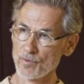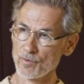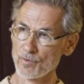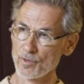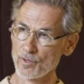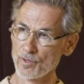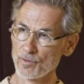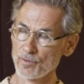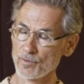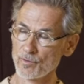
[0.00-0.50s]

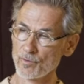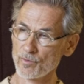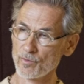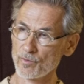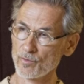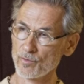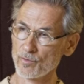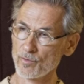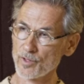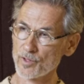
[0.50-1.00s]
We
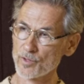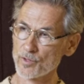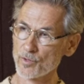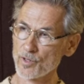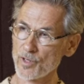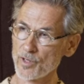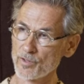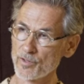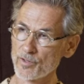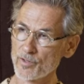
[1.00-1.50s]
were
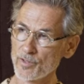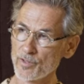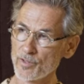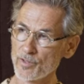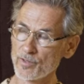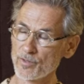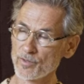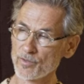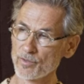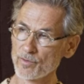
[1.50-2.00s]
together there.
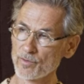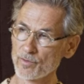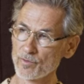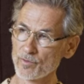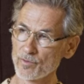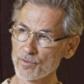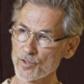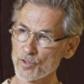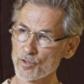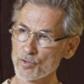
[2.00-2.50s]

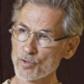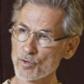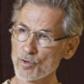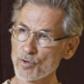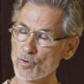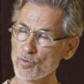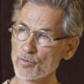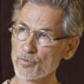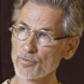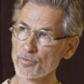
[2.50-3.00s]
She
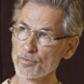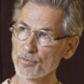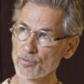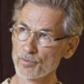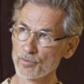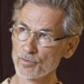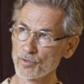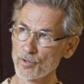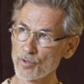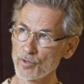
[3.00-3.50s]
drove
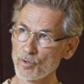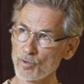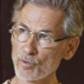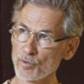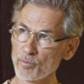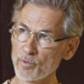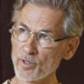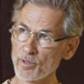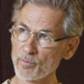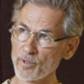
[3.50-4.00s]
her
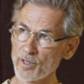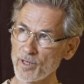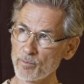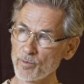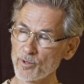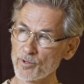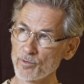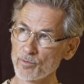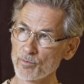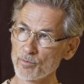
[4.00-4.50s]
old
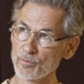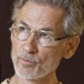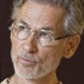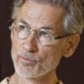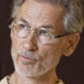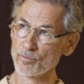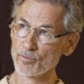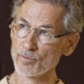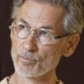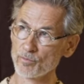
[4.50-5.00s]
BMW,
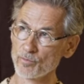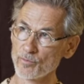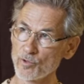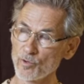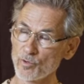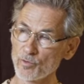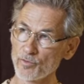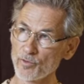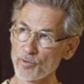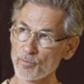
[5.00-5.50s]

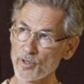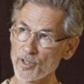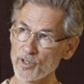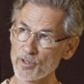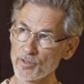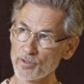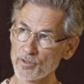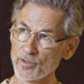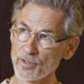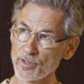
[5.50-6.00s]
drove from
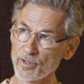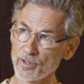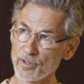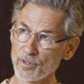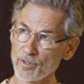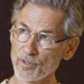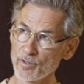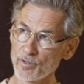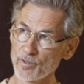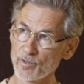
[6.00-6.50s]
England,
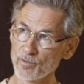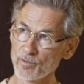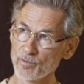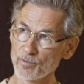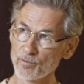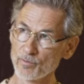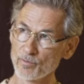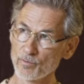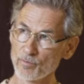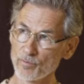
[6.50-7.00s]

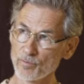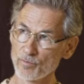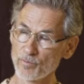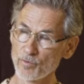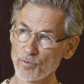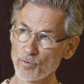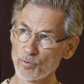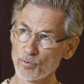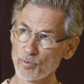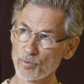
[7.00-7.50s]

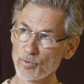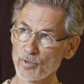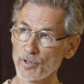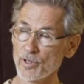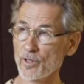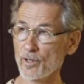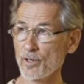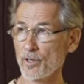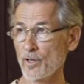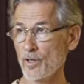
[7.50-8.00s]
full
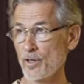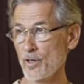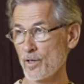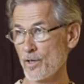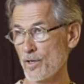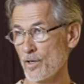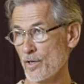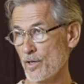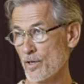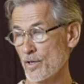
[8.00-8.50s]

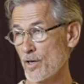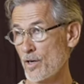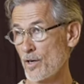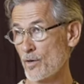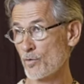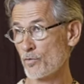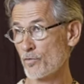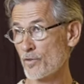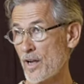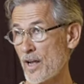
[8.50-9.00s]
car
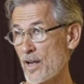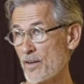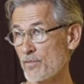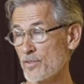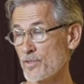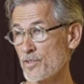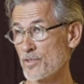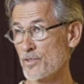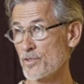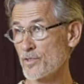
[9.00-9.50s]
of
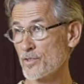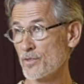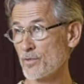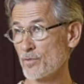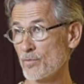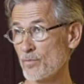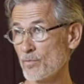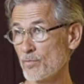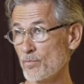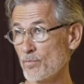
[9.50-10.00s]
canvases
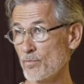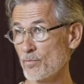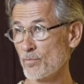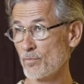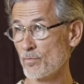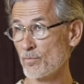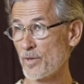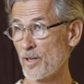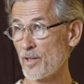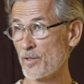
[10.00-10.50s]
and
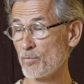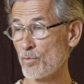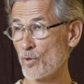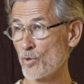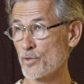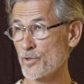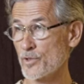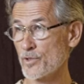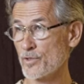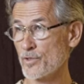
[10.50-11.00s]
paint
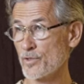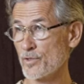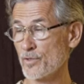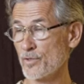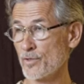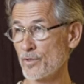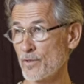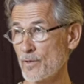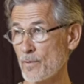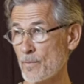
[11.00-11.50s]
boxes. And
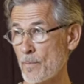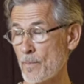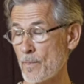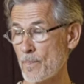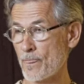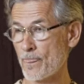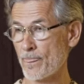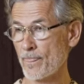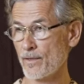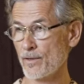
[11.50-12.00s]

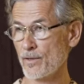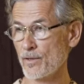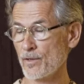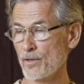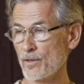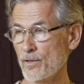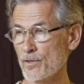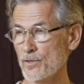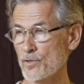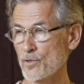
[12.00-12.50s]

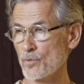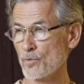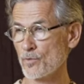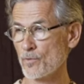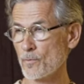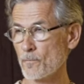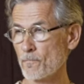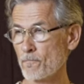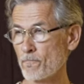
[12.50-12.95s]
so